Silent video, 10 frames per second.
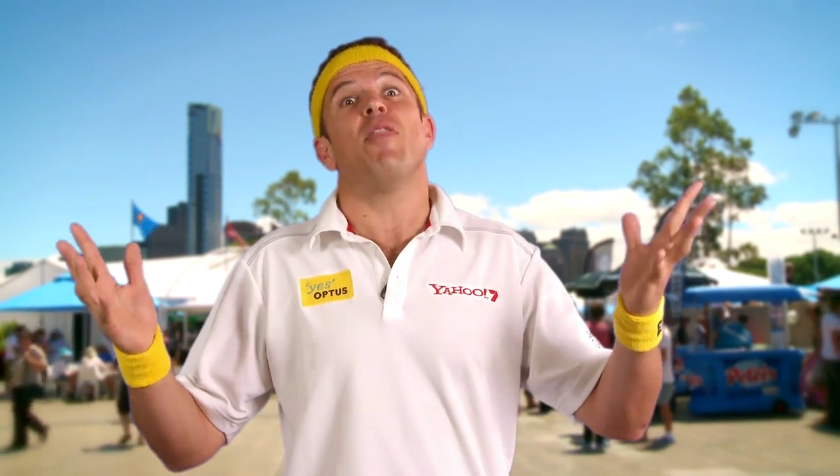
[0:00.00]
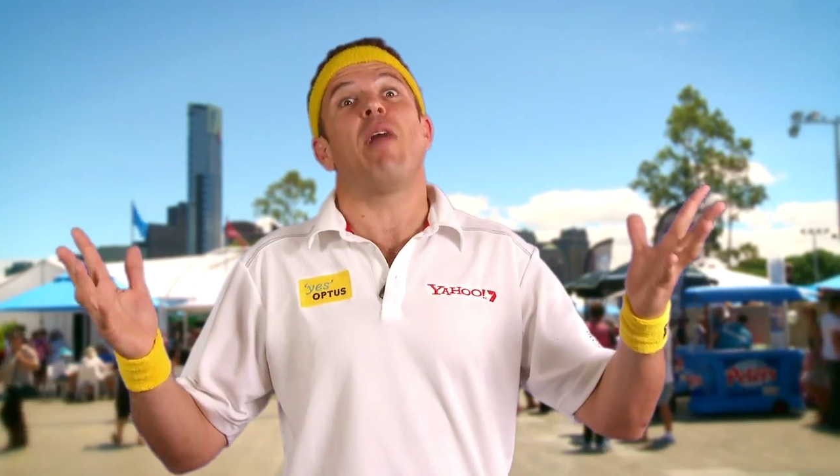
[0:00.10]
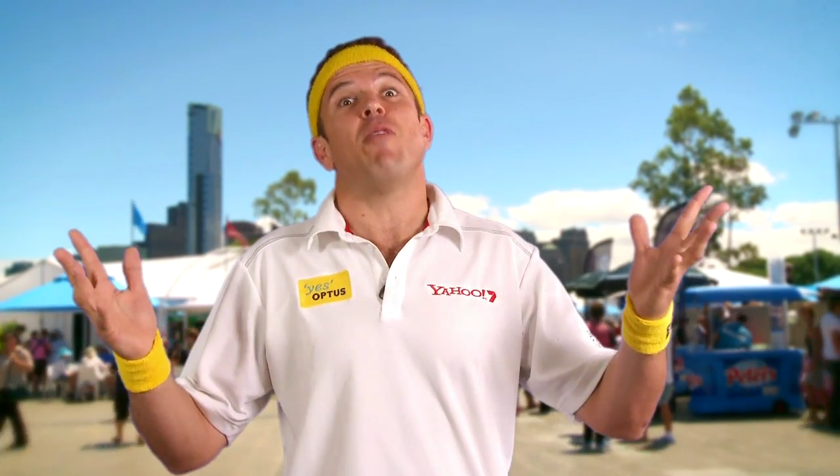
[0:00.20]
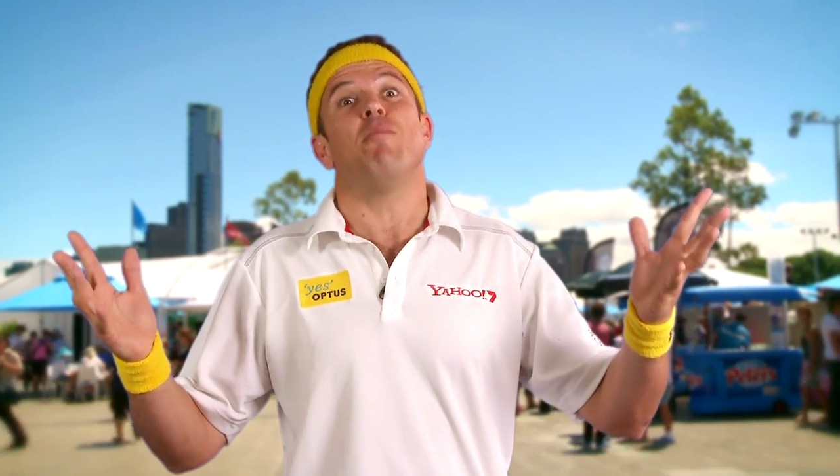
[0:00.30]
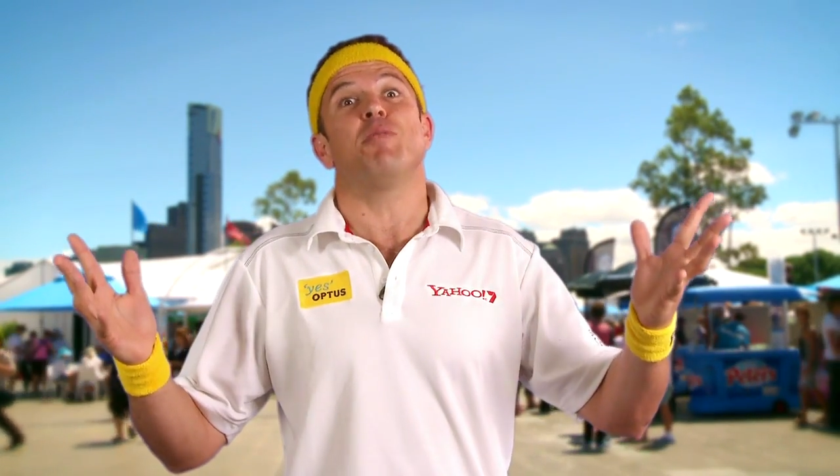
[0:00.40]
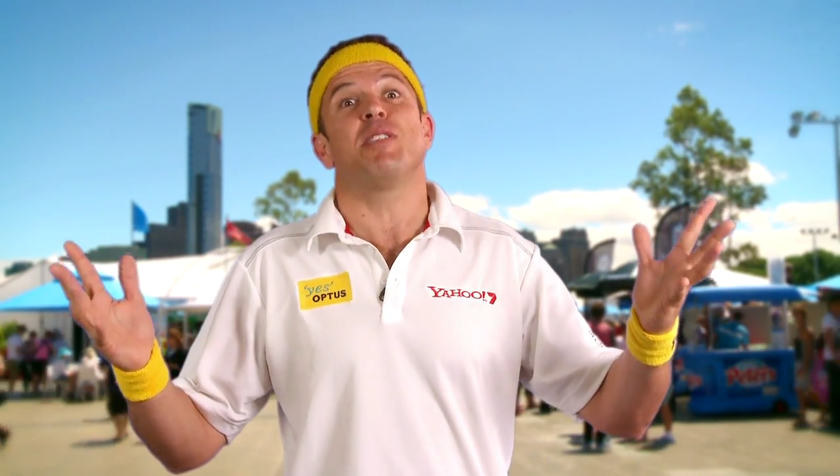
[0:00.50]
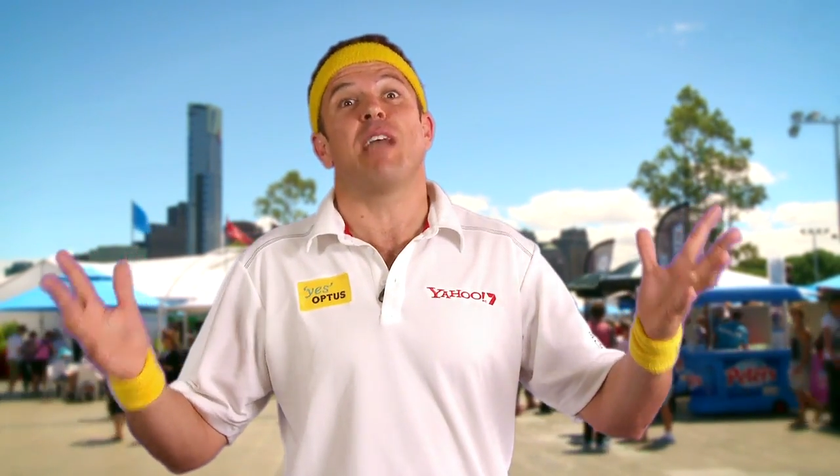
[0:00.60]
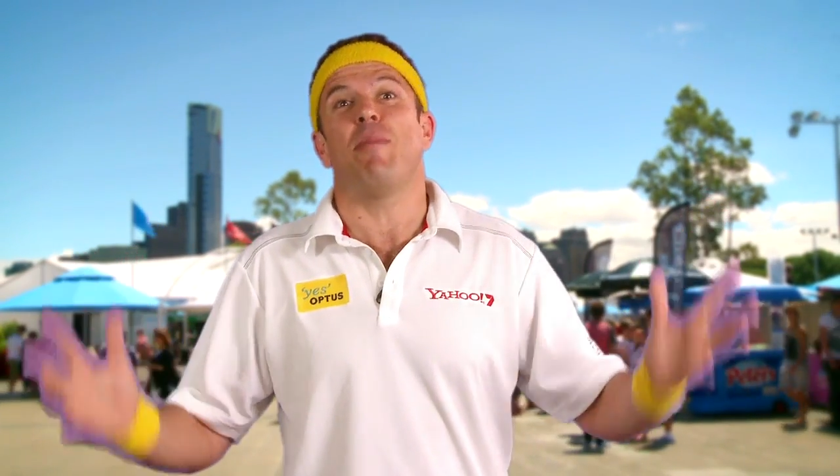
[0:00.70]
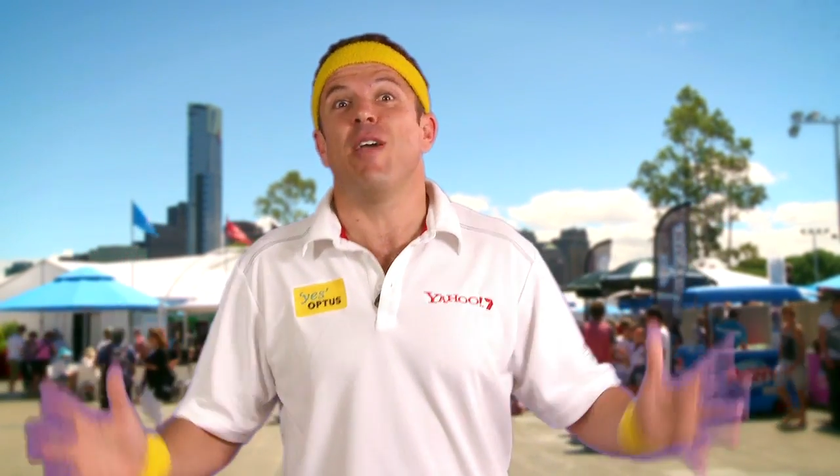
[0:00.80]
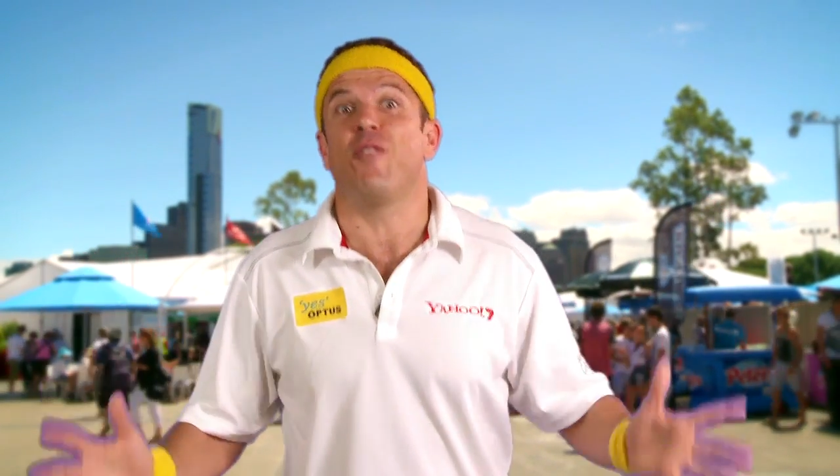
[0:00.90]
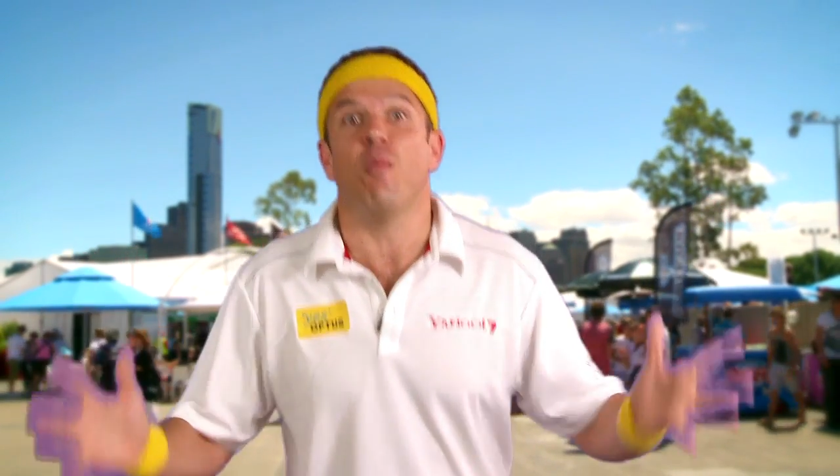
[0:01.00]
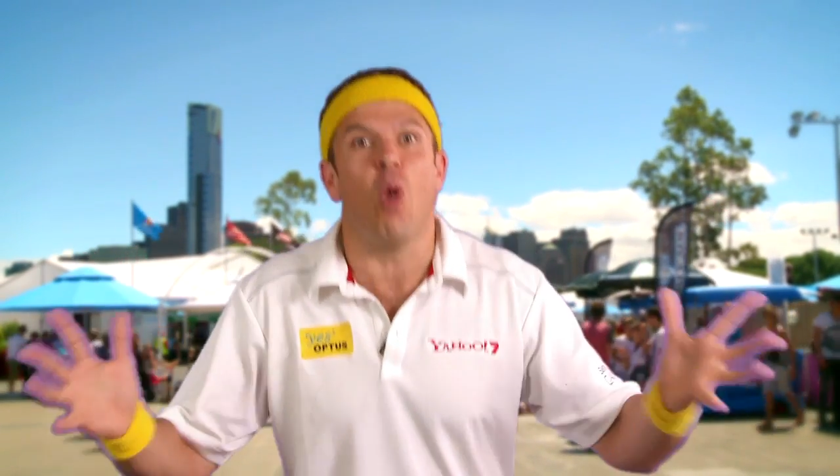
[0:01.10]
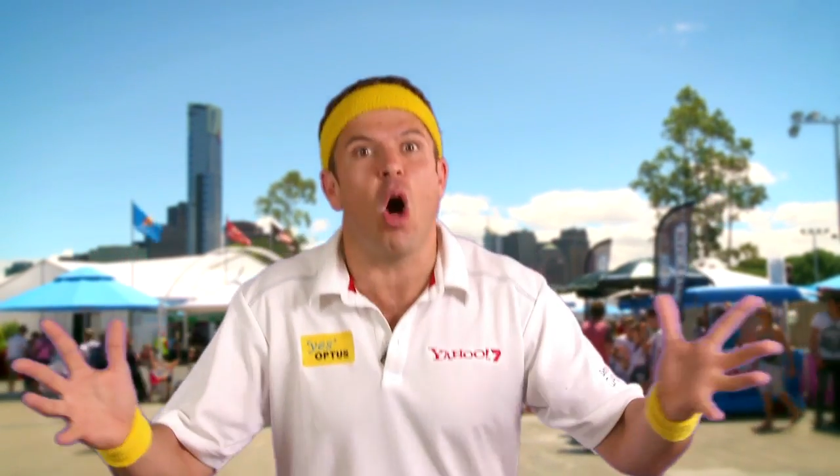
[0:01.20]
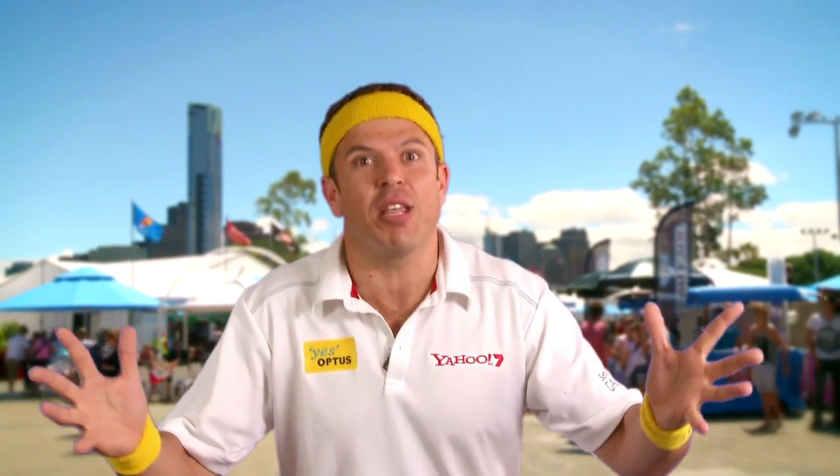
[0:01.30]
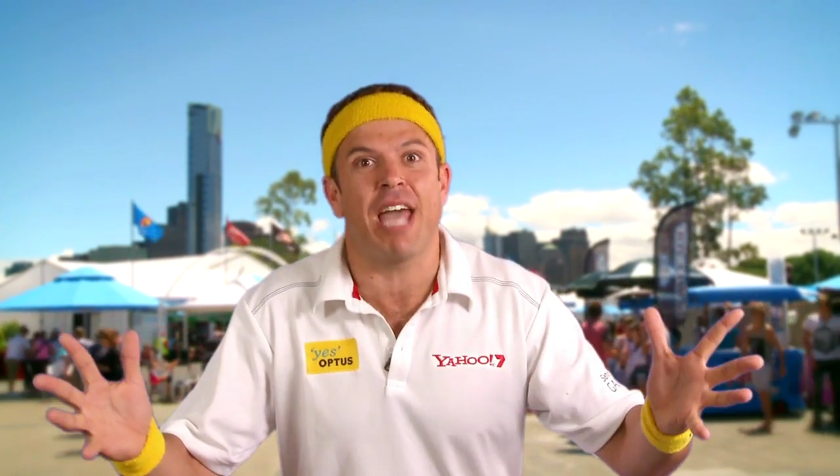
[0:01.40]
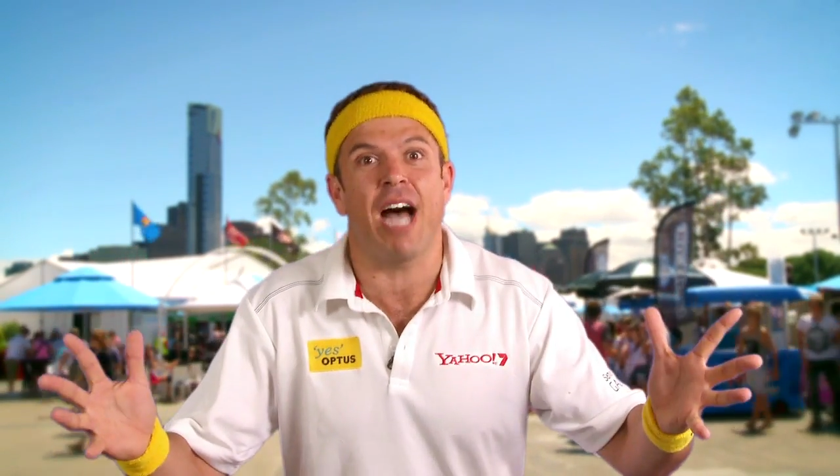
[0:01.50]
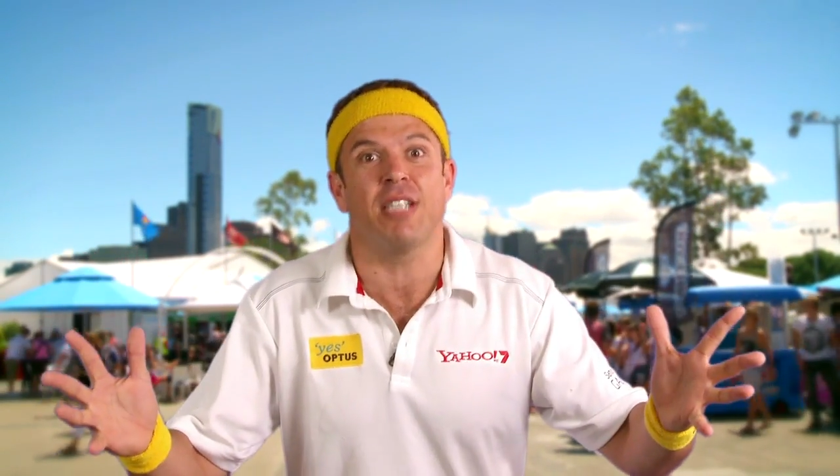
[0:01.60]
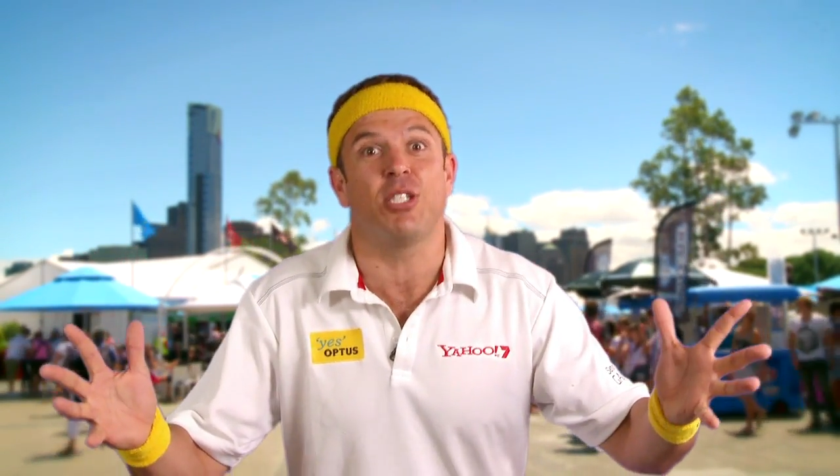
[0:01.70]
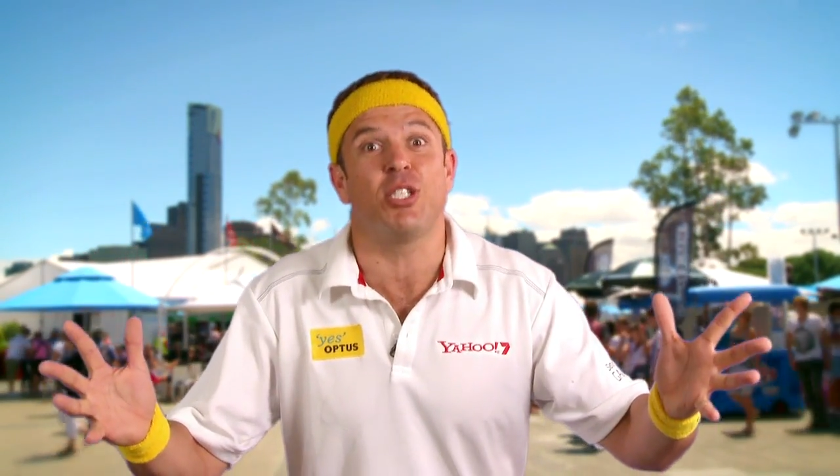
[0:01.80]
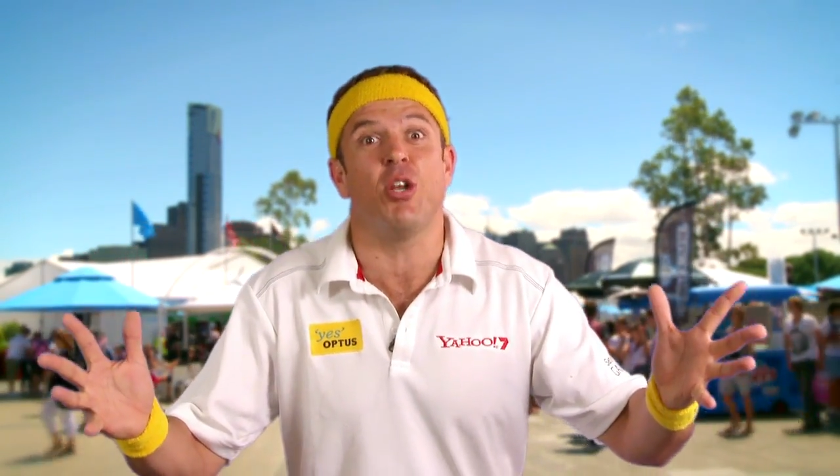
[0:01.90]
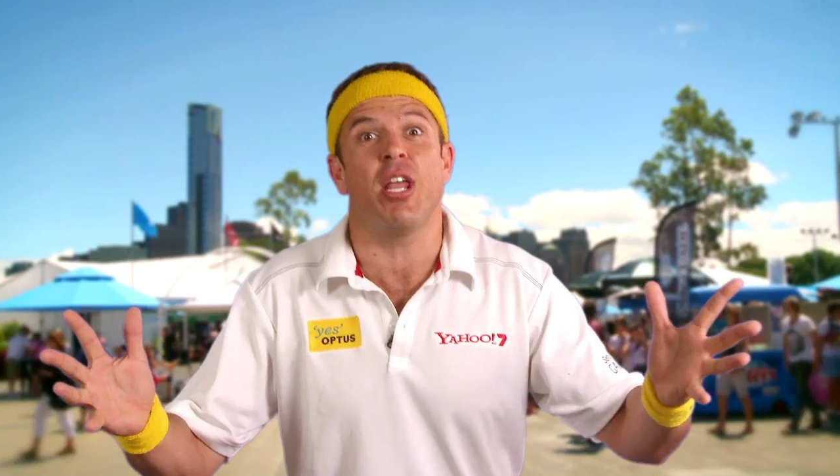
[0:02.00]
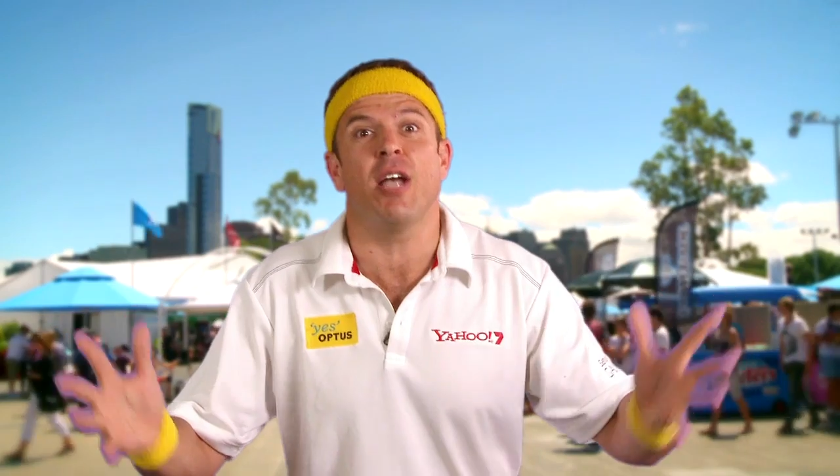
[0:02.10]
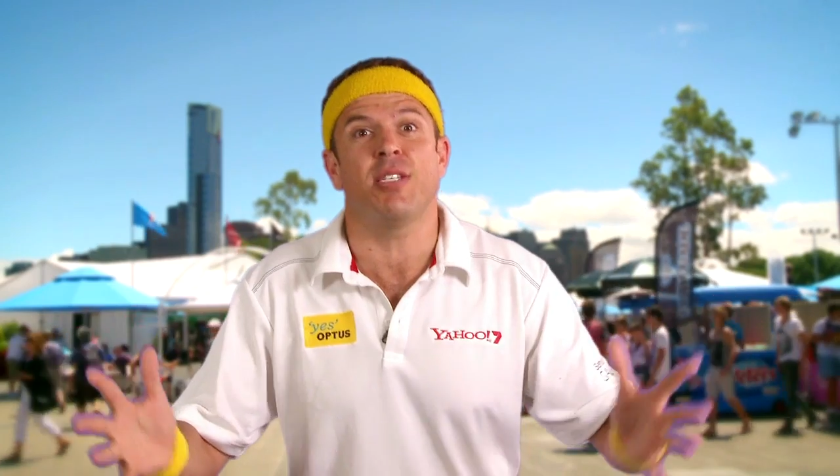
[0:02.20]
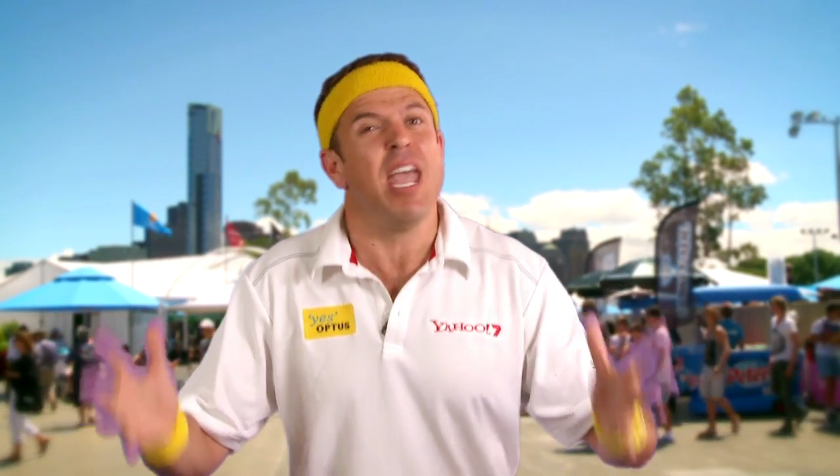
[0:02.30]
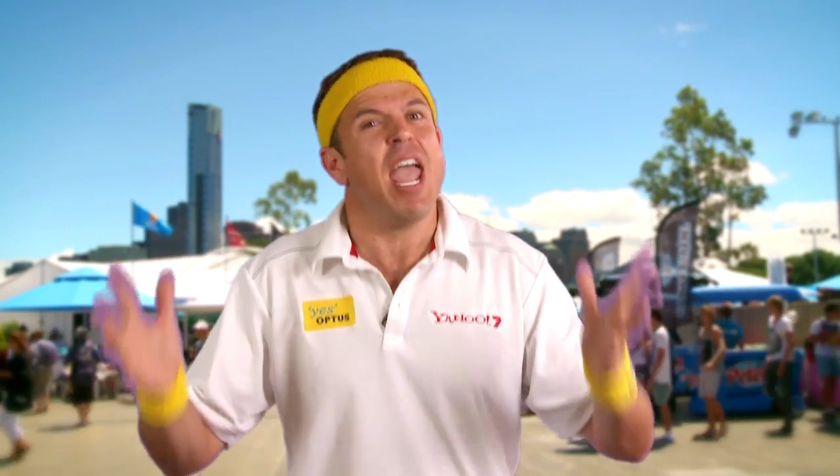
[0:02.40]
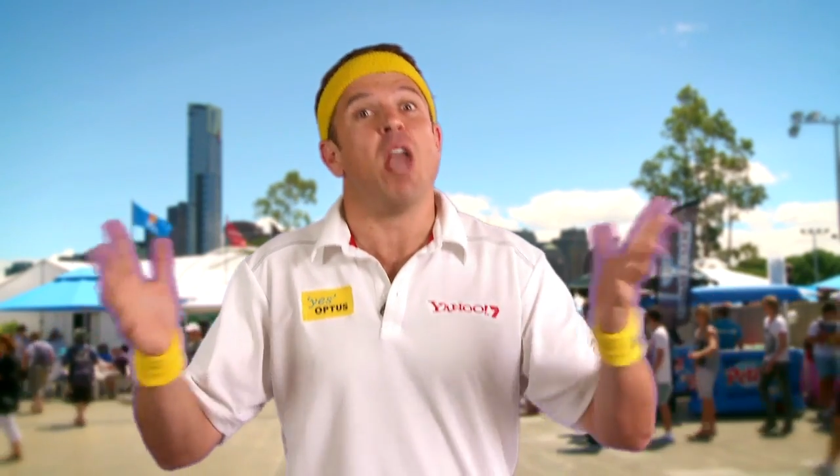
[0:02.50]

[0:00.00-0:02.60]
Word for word: that wraps us up here from Wildcard Studios,